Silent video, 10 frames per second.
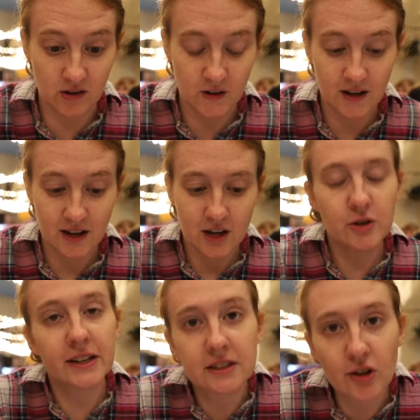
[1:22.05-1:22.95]
You
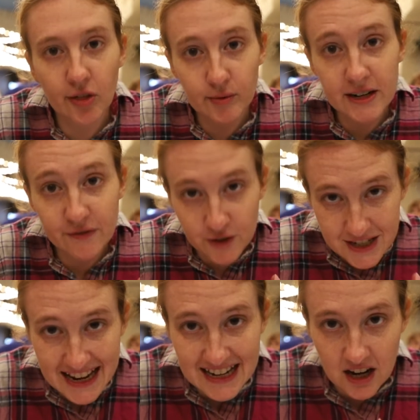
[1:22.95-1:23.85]
can get the 3 for
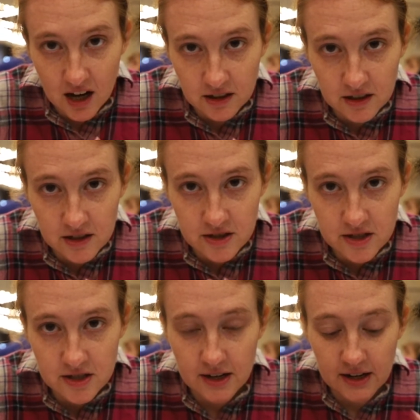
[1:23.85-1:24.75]
$10
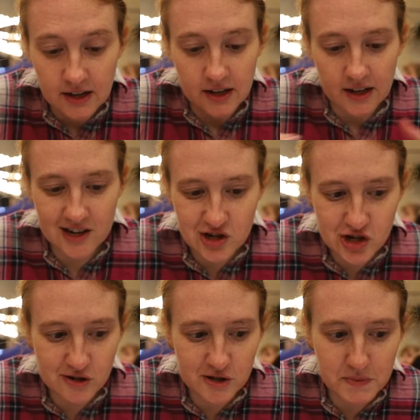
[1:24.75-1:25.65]
and
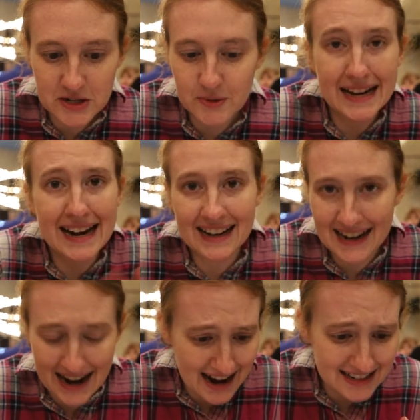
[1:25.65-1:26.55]
choose between
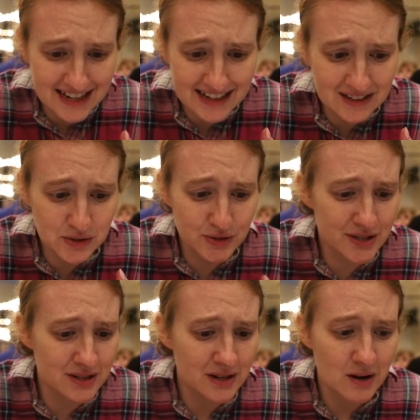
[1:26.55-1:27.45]
cocktails,
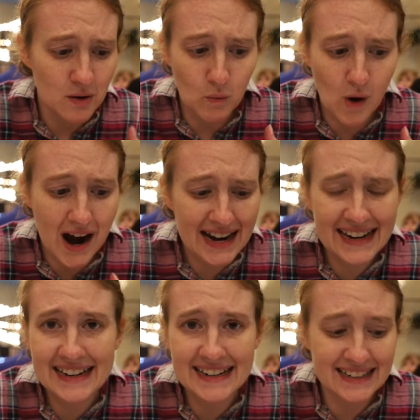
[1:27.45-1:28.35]

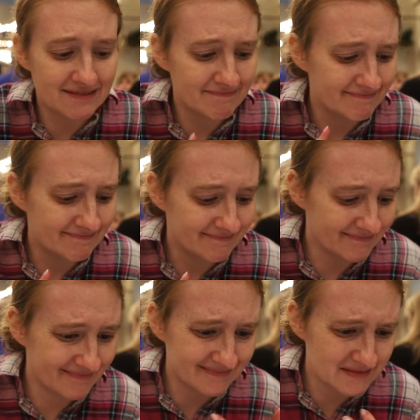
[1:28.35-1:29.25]
wine,
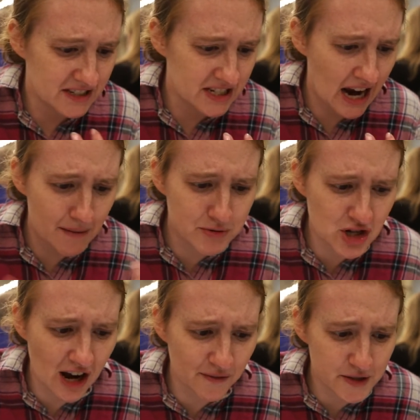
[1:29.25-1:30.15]
top
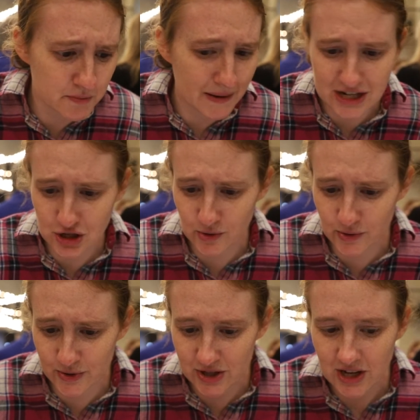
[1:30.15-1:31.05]
shelf
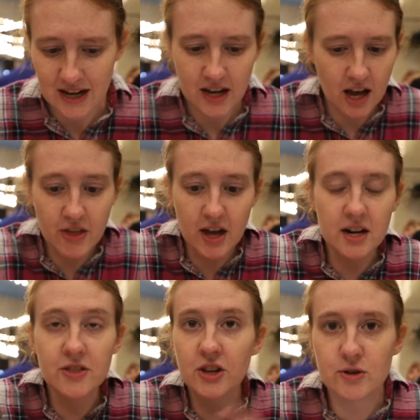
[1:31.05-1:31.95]
specials, and then
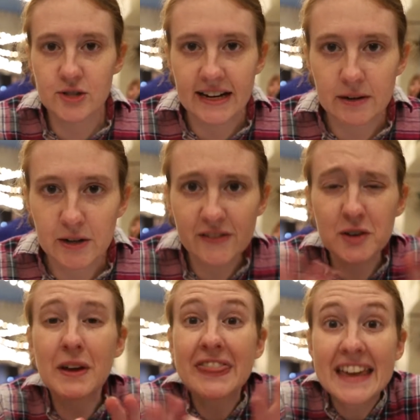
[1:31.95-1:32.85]
there's like,
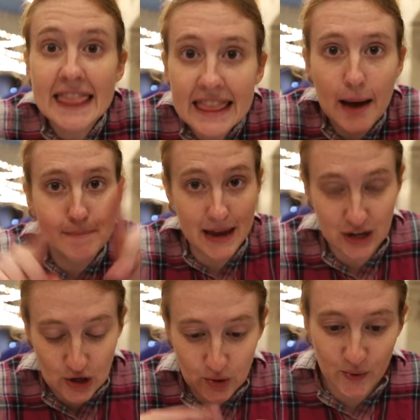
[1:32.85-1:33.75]
even within that
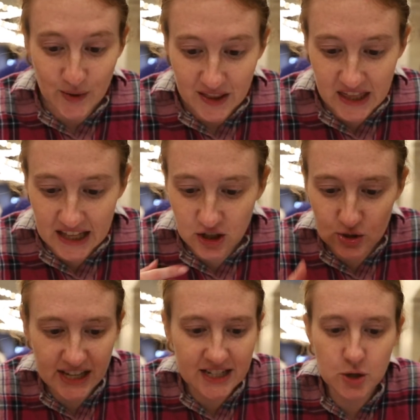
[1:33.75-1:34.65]
menu, then
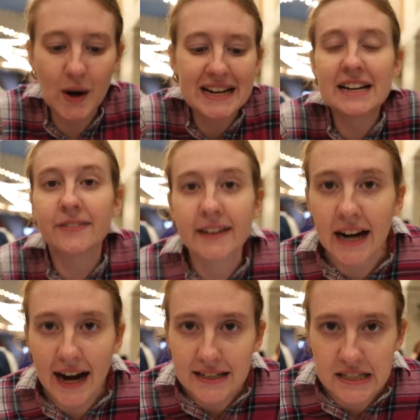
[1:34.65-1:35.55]
there's like 20 different
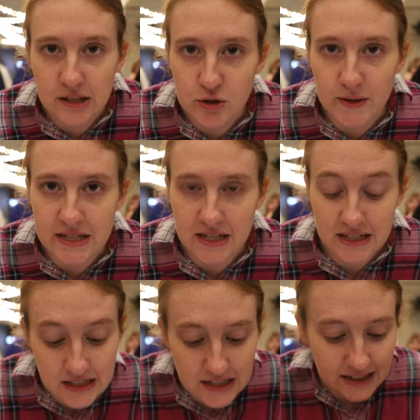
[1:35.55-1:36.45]
cocktail
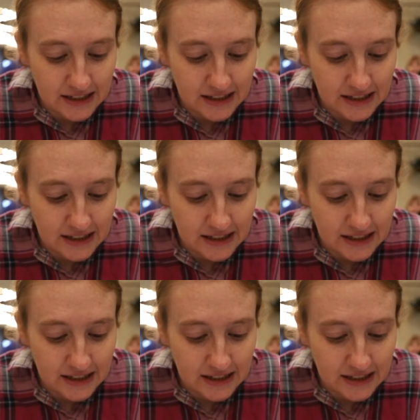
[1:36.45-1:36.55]
choices.